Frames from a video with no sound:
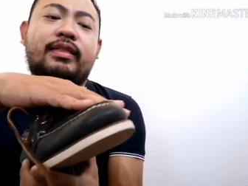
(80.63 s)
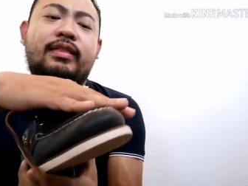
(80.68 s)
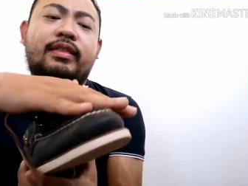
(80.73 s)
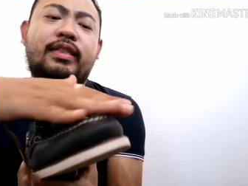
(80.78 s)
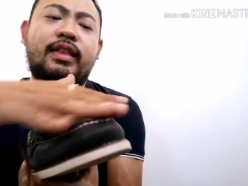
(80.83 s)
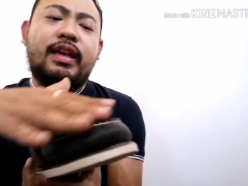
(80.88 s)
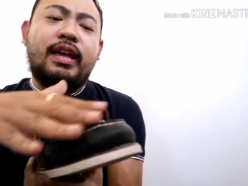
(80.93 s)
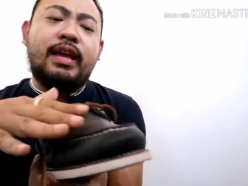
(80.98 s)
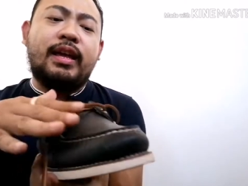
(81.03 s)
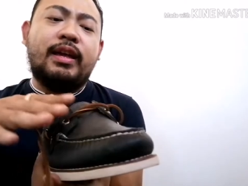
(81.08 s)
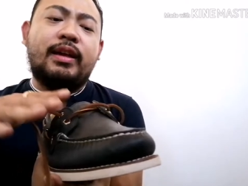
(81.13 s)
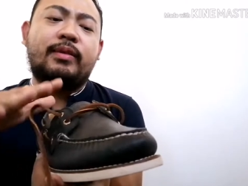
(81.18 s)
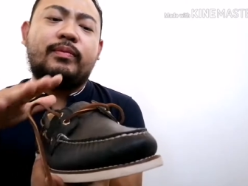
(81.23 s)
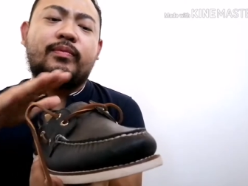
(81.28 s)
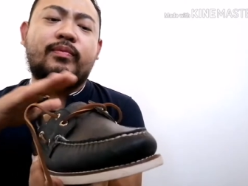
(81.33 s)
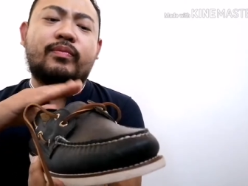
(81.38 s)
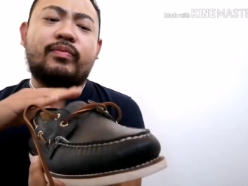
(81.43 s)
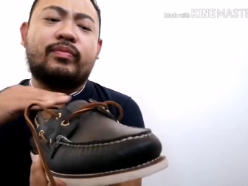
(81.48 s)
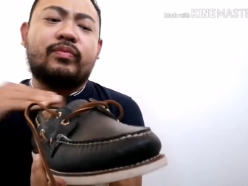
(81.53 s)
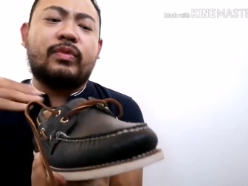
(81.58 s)
the
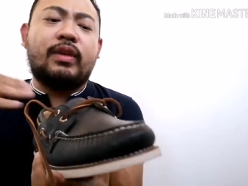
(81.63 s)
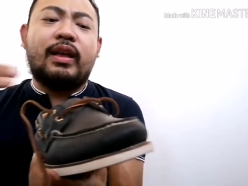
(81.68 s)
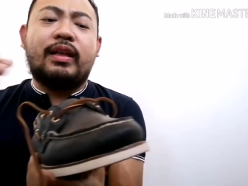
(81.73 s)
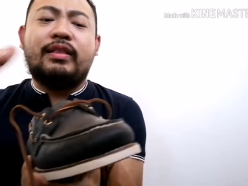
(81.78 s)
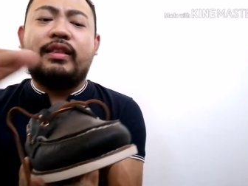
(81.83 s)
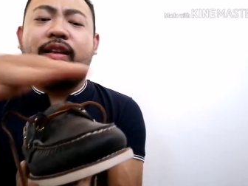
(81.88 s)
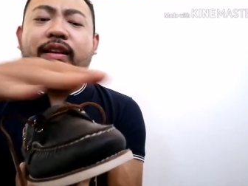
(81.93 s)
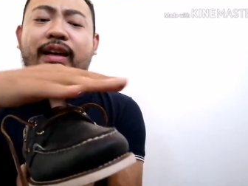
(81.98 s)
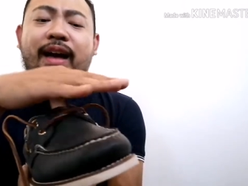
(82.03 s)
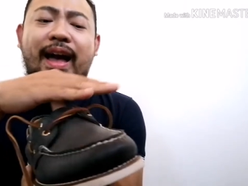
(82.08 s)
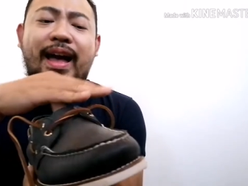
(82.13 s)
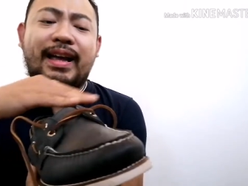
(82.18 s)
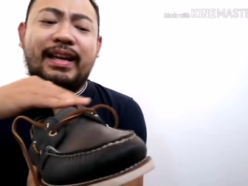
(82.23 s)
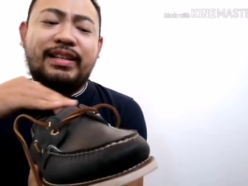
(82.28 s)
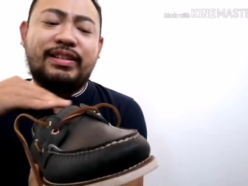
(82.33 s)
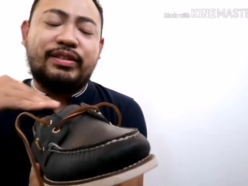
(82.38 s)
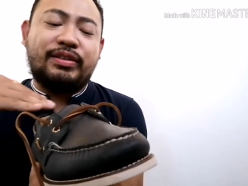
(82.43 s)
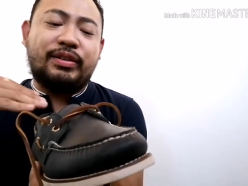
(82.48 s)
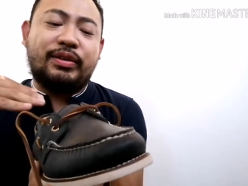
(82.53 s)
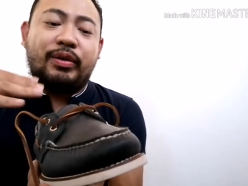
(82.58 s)

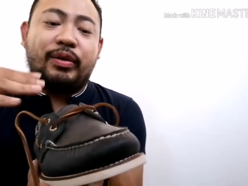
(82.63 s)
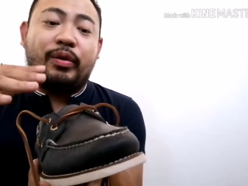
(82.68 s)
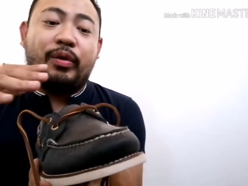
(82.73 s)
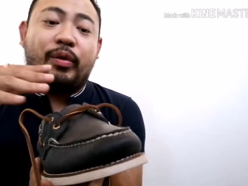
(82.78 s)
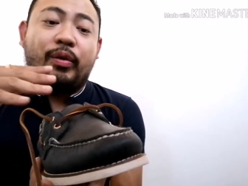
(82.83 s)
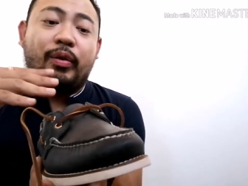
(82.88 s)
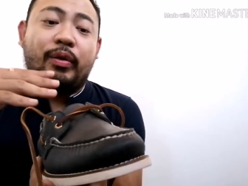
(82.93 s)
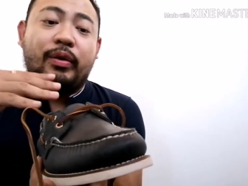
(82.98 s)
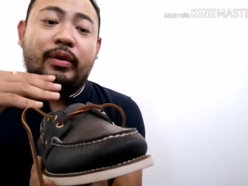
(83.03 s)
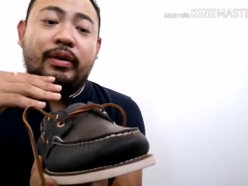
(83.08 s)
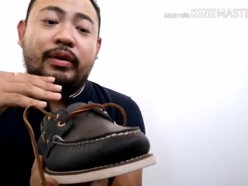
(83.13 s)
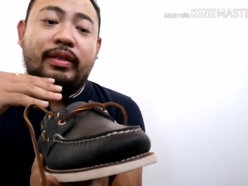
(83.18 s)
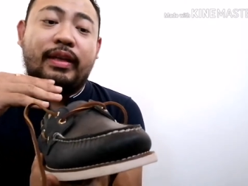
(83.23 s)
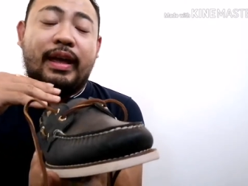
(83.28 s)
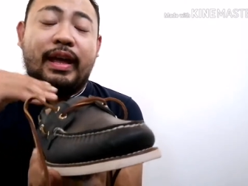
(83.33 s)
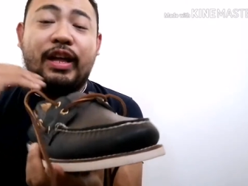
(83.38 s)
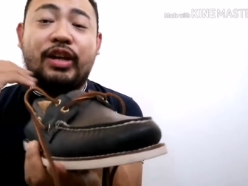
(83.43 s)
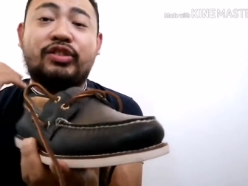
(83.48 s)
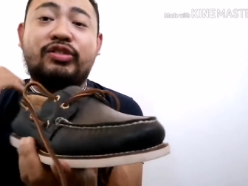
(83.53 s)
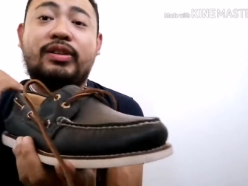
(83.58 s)
nicer or the
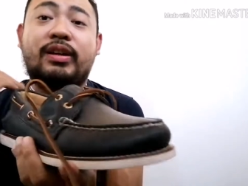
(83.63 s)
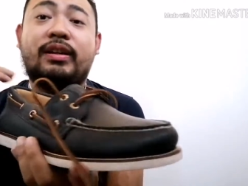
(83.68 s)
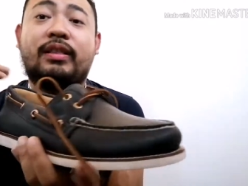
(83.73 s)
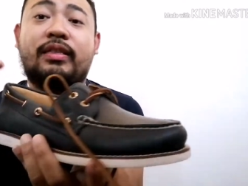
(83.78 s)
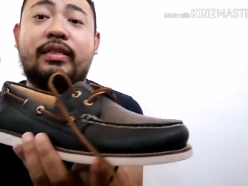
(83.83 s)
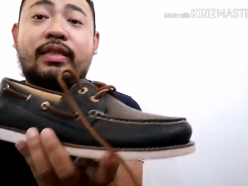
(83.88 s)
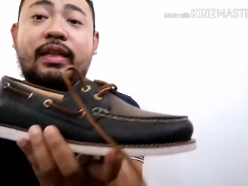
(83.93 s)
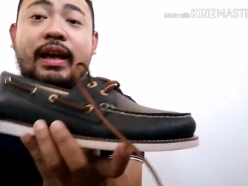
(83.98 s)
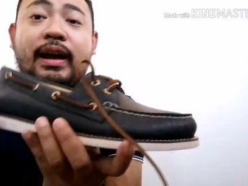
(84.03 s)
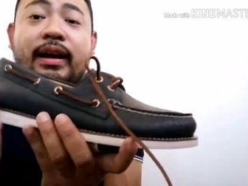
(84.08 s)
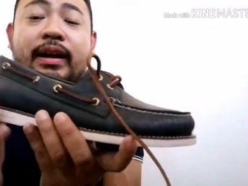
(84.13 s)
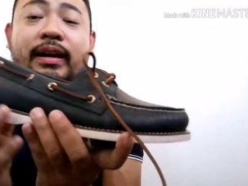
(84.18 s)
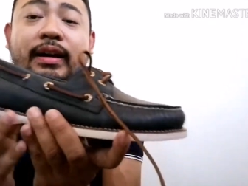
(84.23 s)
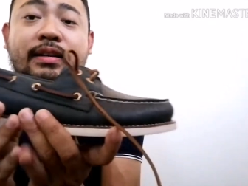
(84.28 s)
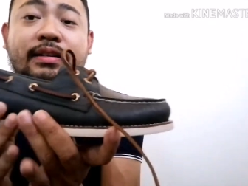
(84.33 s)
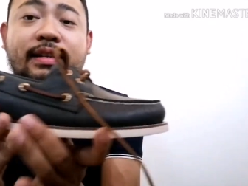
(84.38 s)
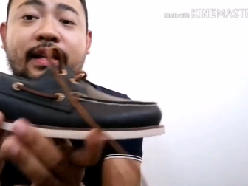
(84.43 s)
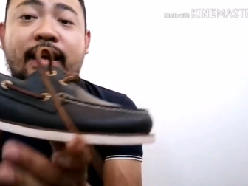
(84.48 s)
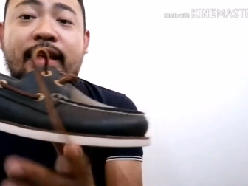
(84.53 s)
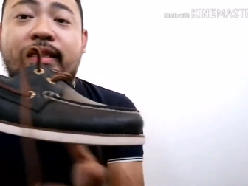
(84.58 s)
agent there
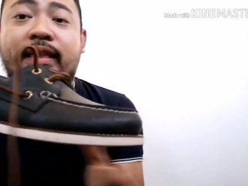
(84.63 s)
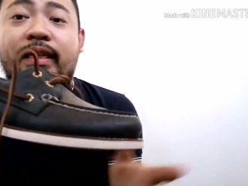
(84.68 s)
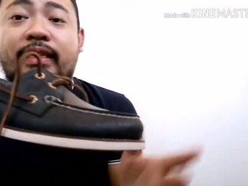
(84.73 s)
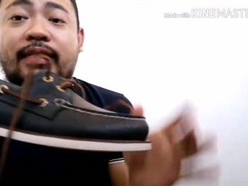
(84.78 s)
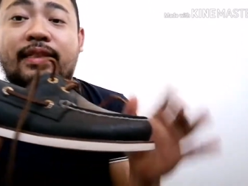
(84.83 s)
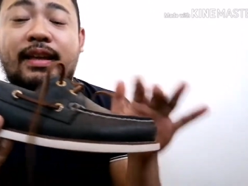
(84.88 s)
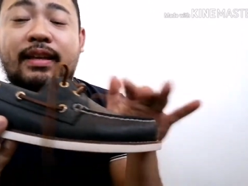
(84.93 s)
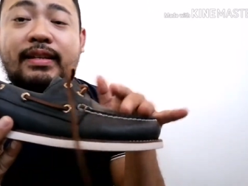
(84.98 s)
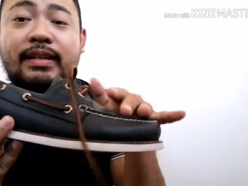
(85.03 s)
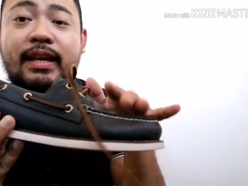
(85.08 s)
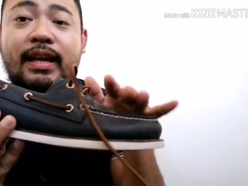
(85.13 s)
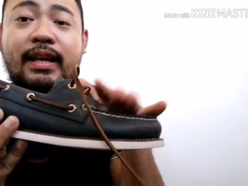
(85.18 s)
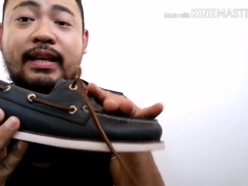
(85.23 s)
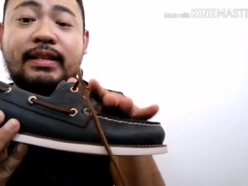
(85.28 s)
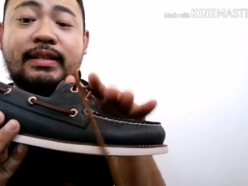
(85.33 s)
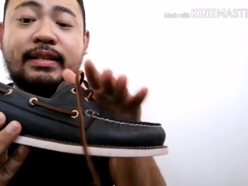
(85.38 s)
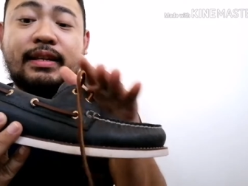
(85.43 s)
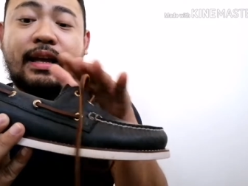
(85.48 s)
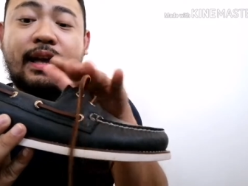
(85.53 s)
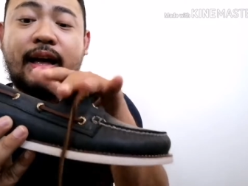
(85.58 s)
said that this
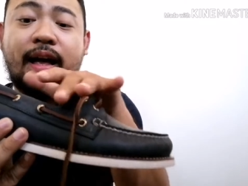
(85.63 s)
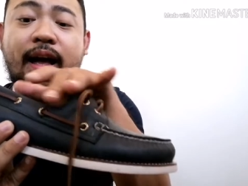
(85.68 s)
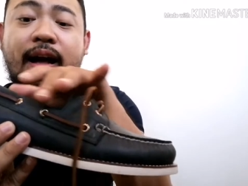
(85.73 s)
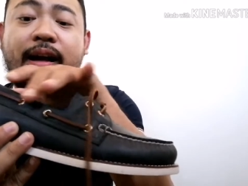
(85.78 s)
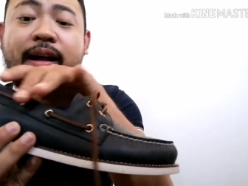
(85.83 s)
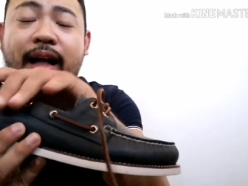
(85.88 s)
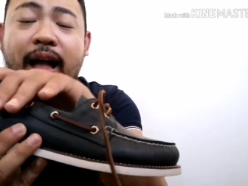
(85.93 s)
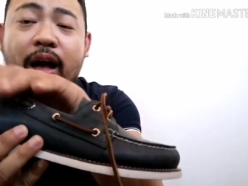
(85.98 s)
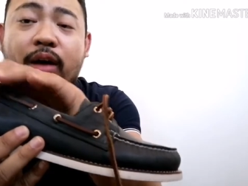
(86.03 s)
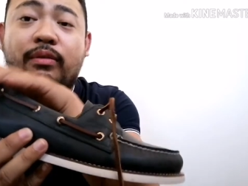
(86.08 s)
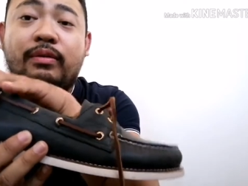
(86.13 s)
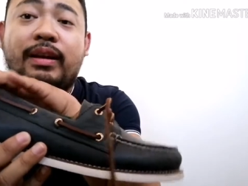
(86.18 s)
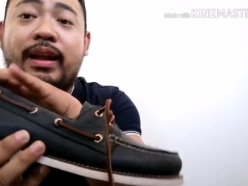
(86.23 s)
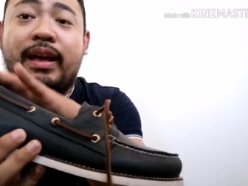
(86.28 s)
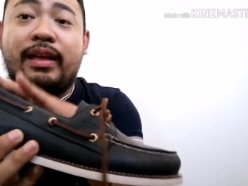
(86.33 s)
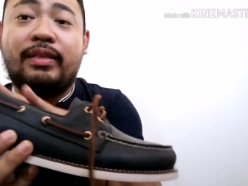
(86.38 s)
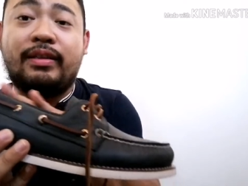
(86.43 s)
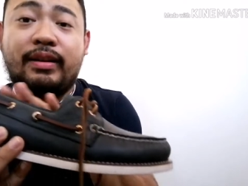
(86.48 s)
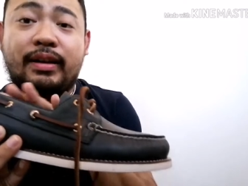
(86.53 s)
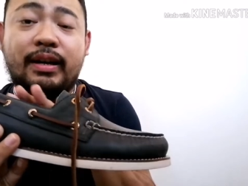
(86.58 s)
is a cow
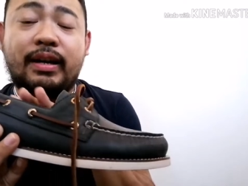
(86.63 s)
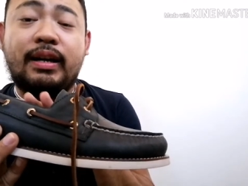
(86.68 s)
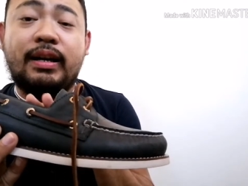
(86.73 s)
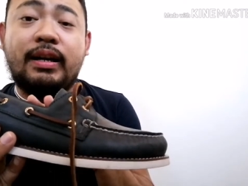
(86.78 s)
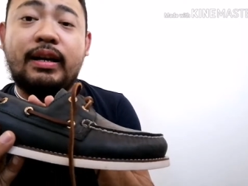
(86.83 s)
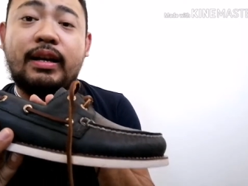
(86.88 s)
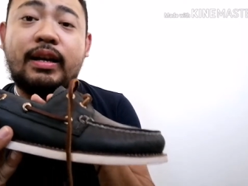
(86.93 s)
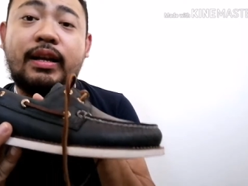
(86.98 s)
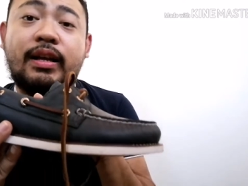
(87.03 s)
leather.